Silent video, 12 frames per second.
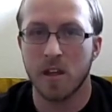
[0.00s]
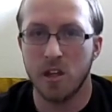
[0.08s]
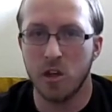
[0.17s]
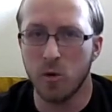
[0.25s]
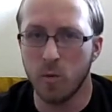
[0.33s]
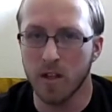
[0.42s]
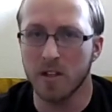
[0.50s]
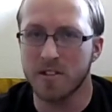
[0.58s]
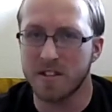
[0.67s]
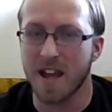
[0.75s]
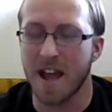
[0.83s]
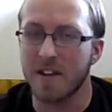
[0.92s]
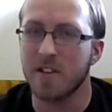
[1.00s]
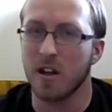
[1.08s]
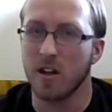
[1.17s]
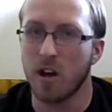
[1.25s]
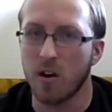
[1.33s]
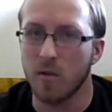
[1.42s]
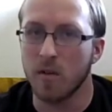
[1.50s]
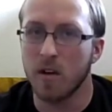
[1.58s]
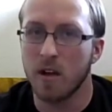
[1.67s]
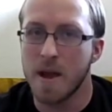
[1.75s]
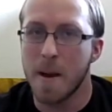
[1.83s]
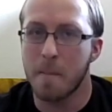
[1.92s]
You will stand alone.
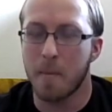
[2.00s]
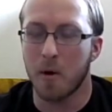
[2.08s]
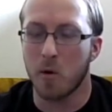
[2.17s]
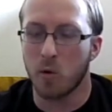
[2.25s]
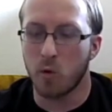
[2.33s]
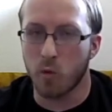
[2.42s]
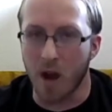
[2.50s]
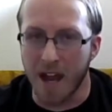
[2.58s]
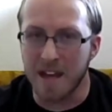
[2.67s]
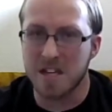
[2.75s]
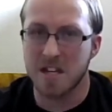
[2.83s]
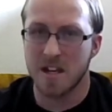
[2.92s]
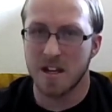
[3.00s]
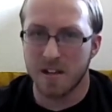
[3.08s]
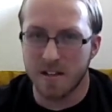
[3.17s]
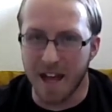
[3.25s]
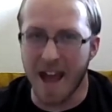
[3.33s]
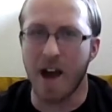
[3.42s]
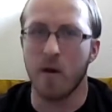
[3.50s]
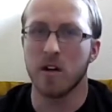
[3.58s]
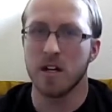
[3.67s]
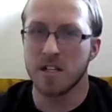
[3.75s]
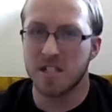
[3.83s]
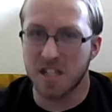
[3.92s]
But right now,
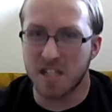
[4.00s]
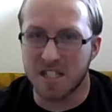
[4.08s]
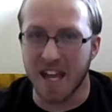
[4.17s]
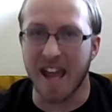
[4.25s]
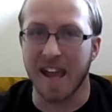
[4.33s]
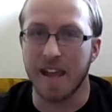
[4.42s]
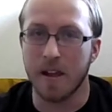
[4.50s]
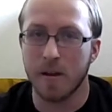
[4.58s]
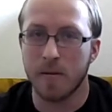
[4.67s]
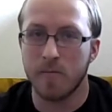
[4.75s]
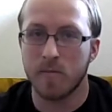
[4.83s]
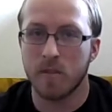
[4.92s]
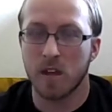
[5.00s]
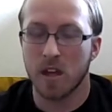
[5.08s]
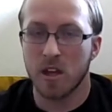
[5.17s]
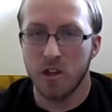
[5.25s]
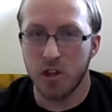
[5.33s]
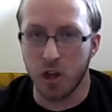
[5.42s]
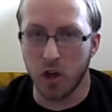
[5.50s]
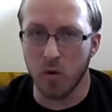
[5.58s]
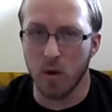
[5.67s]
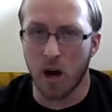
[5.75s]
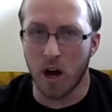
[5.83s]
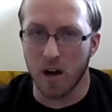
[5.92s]
today, you
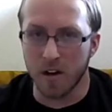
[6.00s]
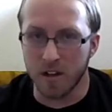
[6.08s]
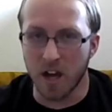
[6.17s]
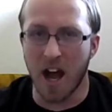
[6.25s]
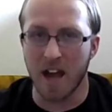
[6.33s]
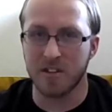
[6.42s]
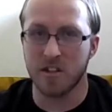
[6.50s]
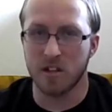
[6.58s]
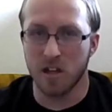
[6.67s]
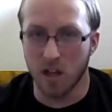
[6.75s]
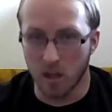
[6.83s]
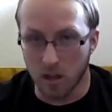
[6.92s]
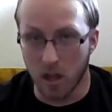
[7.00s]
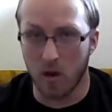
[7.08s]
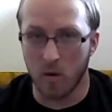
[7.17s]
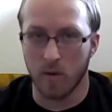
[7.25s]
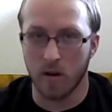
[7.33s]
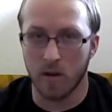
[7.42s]
are not alone.